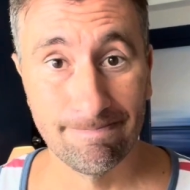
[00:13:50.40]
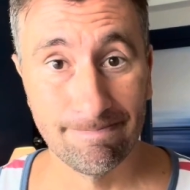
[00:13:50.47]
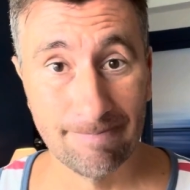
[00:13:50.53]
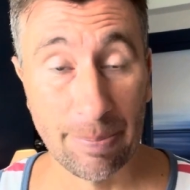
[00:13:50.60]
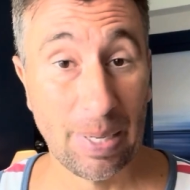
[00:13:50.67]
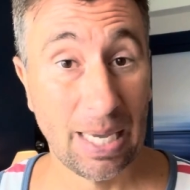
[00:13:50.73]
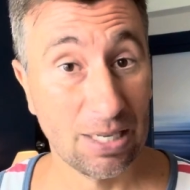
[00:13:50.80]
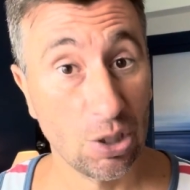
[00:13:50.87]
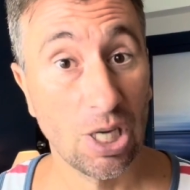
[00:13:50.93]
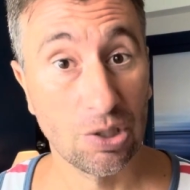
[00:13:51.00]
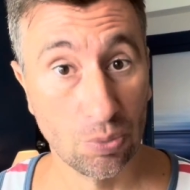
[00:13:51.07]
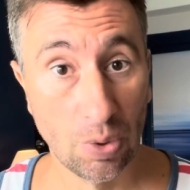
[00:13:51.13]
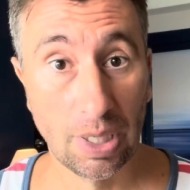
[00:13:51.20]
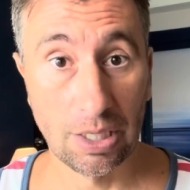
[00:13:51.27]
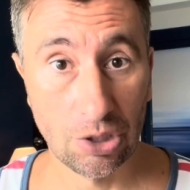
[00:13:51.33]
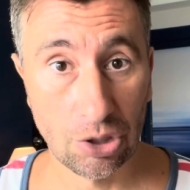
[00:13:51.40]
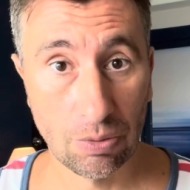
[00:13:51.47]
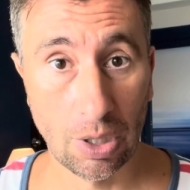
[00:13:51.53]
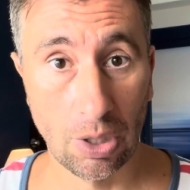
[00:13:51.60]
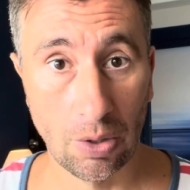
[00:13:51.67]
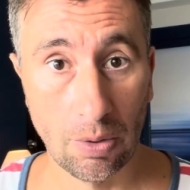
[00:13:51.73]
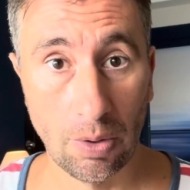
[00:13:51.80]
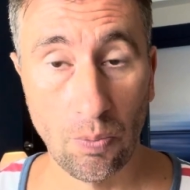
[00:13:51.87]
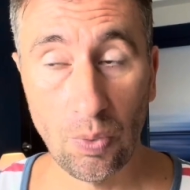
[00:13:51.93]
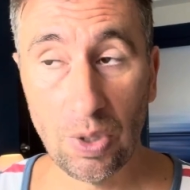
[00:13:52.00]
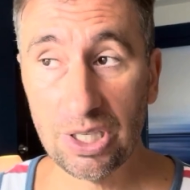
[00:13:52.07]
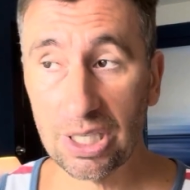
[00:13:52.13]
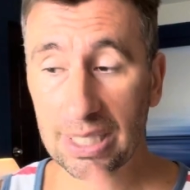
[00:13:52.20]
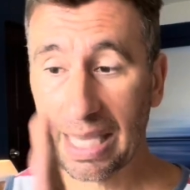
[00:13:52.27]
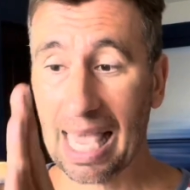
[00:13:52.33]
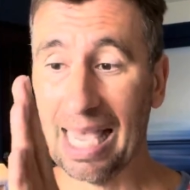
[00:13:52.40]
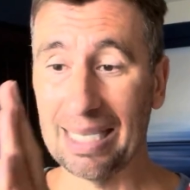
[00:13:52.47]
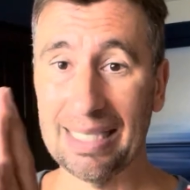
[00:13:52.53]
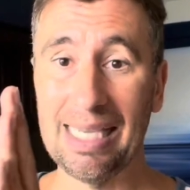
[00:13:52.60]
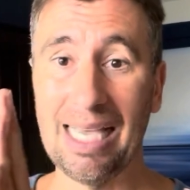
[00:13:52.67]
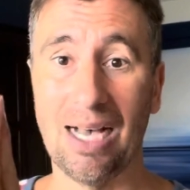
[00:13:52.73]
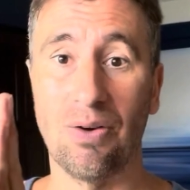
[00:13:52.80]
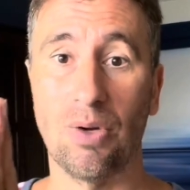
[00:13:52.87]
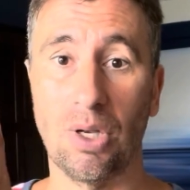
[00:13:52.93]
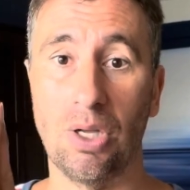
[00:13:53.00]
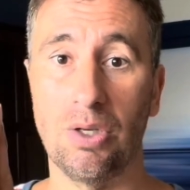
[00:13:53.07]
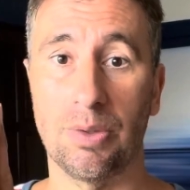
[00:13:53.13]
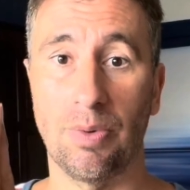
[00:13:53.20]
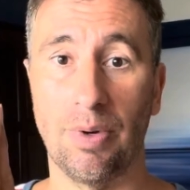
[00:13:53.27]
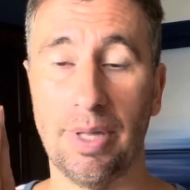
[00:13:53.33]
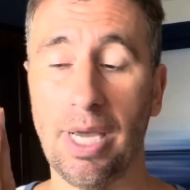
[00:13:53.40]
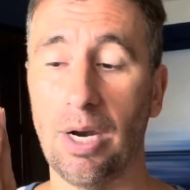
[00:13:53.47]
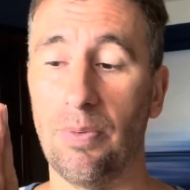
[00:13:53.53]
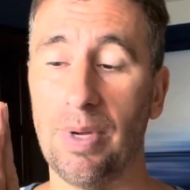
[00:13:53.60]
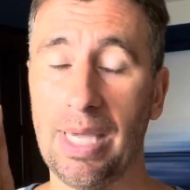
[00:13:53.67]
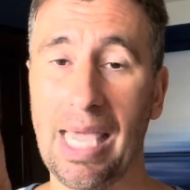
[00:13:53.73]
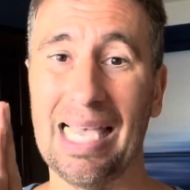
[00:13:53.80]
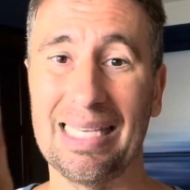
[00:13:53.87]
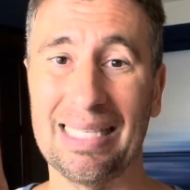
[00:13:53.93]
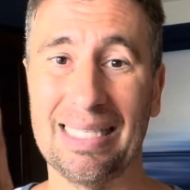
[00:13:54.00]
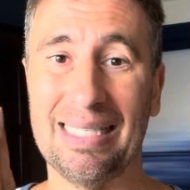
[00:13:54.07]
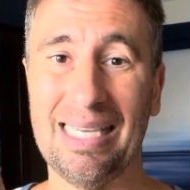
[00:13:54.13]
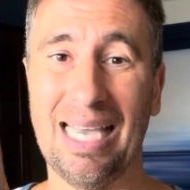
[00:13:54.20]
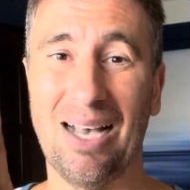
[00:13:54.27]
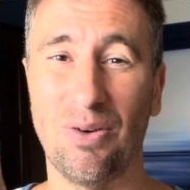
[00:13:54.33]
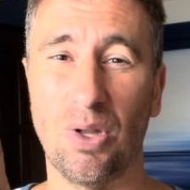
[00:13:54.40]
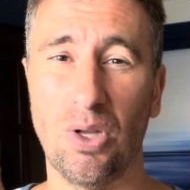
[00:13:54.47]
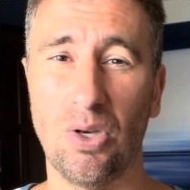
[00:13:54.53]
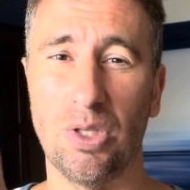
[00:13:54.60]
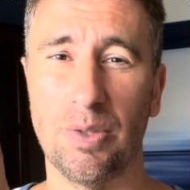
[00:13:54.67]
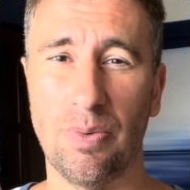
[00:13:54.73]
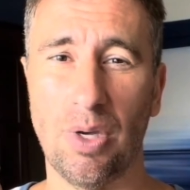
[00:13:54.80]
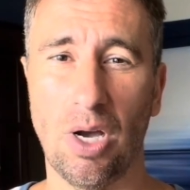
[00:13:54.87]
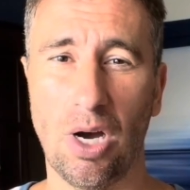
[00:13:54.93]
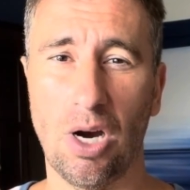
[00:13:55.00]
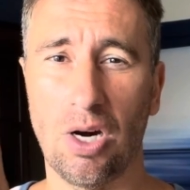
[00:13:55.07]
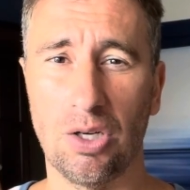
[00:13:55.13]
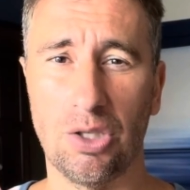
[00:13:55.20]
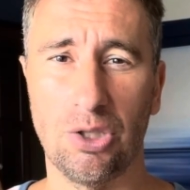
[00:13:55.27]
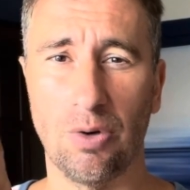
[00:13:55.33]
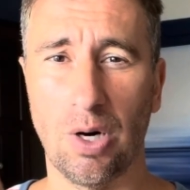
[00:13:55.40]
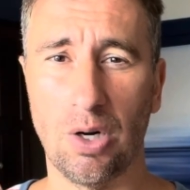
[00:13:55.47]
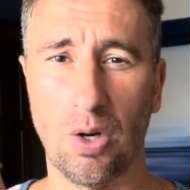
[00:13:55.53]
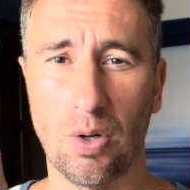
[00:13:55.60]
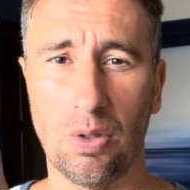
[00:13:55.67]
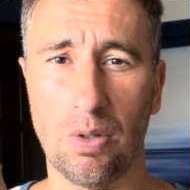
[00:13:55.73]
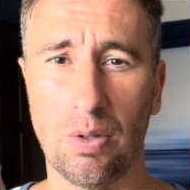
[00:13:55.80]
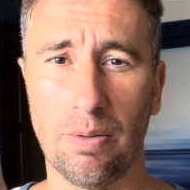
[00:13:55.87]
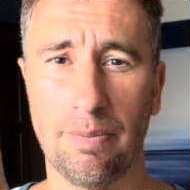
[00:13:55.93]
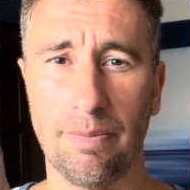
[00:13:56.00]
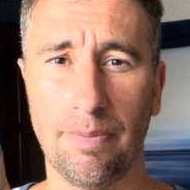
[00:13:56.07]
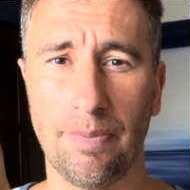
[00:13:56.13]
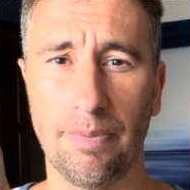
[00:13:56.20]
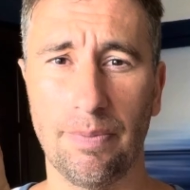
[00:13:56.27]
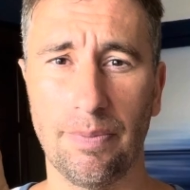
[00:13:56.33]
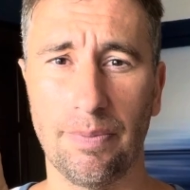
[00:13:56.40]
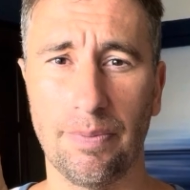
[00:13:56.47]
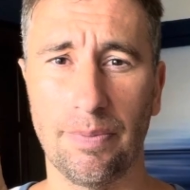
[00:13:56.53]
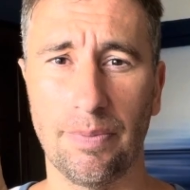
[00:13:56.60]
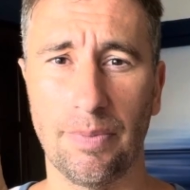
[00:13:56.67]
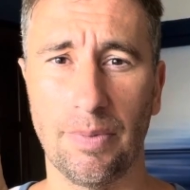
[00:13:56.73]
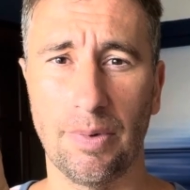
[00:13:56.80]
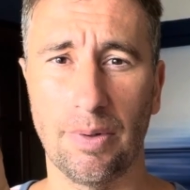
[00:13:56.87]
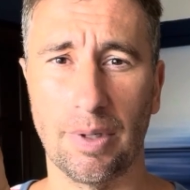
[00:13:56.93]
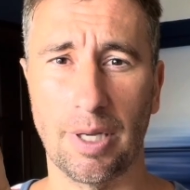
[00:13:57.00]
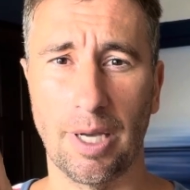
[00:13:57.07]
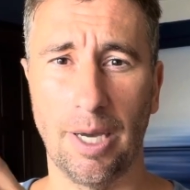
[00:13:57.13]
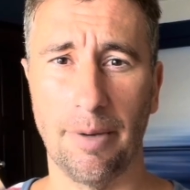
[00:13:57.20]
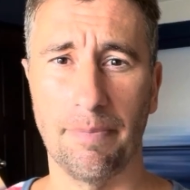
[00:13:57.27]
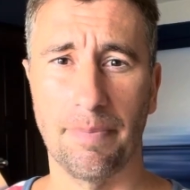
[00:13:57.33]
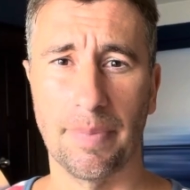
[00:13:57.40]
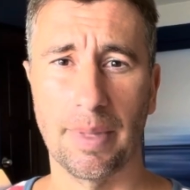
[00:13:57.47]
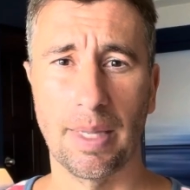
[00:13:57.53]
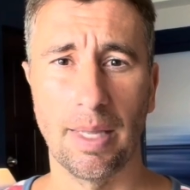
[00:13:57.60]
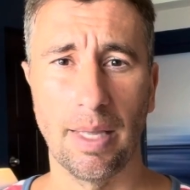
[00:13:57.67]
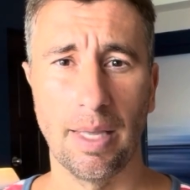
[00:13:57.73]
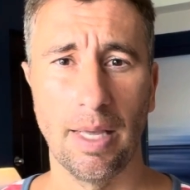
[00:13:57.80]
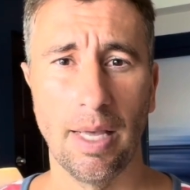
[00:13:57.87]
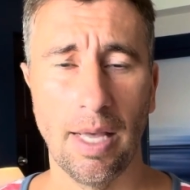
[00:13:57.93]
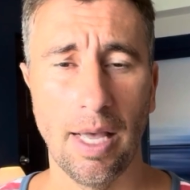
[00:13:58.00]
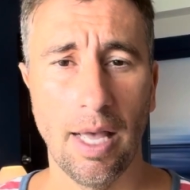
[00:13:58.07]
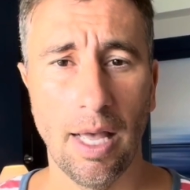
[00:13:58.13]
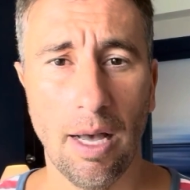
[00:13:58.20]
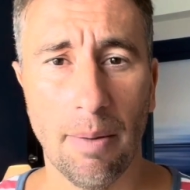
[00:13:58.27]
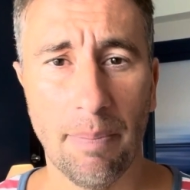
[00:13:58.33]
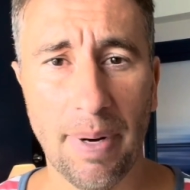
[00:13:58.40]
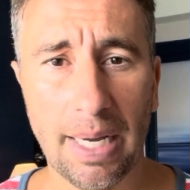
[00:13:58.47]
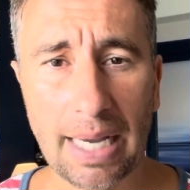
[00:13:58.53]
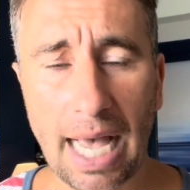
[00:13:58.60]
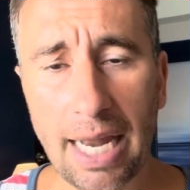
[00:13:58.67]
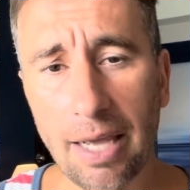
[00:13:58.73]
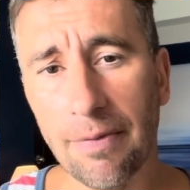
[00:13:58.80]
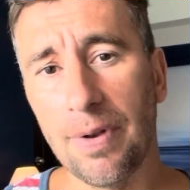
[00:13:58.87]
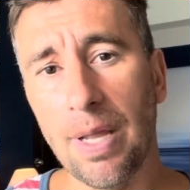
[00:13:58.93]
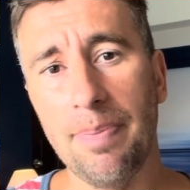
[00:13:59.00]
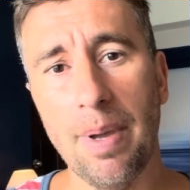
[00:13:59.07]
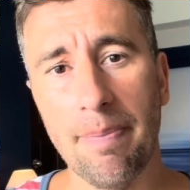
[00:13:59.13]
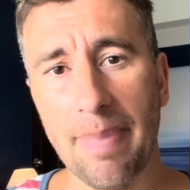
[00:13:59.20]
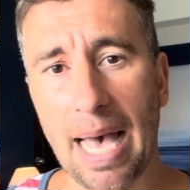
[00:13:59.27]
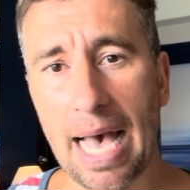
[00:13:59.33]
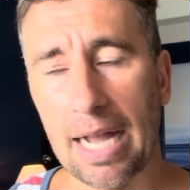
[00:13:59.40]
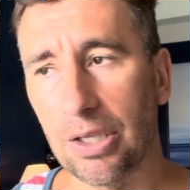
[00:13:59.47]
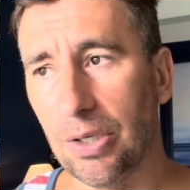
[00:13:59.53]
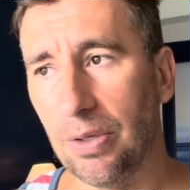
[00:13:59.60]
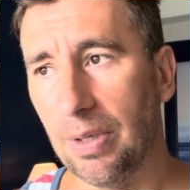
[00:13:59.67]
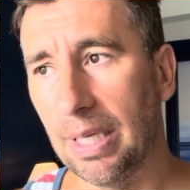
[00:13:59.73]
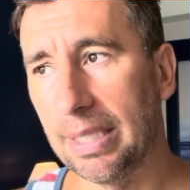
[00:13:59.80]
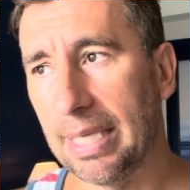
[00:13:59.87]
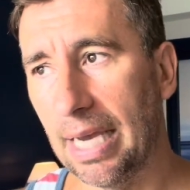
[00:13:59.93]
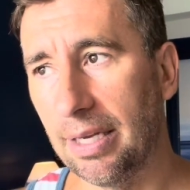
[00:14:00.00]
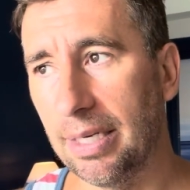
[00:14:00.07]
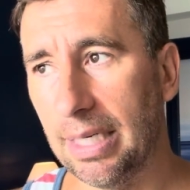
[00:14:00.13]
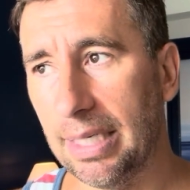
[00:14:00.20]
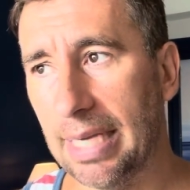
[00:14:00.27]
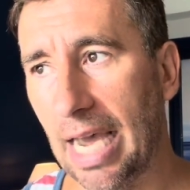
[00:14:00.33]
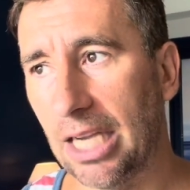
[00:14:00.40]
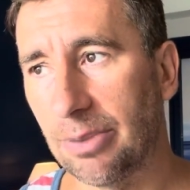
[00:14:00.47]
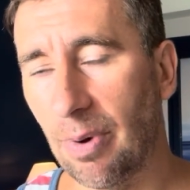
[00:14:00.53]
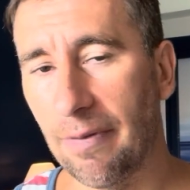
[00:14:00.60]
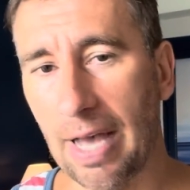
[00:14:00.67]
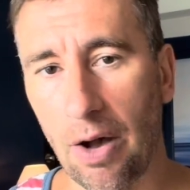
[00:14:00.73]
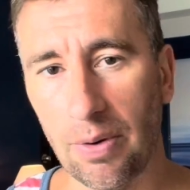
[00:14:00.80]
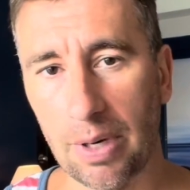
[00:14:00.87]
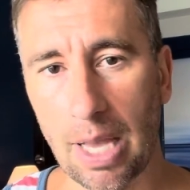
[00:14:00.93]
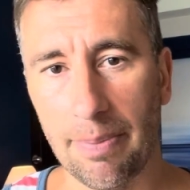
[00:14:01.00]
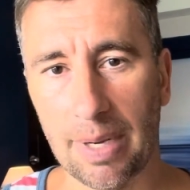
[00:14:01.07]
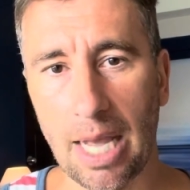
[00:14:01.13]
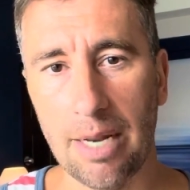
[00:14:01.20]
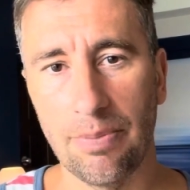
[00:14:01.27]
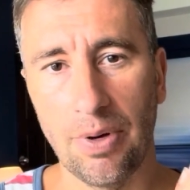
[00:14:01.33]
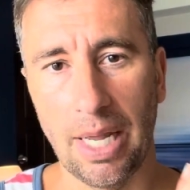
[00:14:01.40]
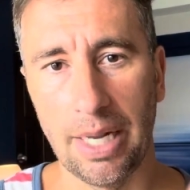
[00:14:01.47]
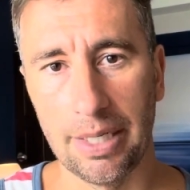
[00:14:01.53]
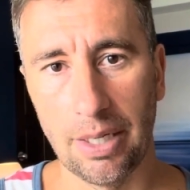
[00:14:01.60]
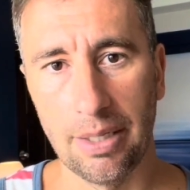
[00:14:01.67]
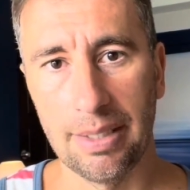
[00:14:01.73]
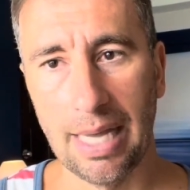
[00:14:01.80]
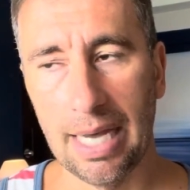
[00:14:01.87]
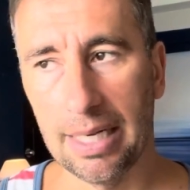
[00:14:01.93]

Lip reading: I mean, it's really true. We just can't see how close we're there. We can't see how close we are to our goal. Okay. But kind of flipping back to detachment outcome, kind of putting a lot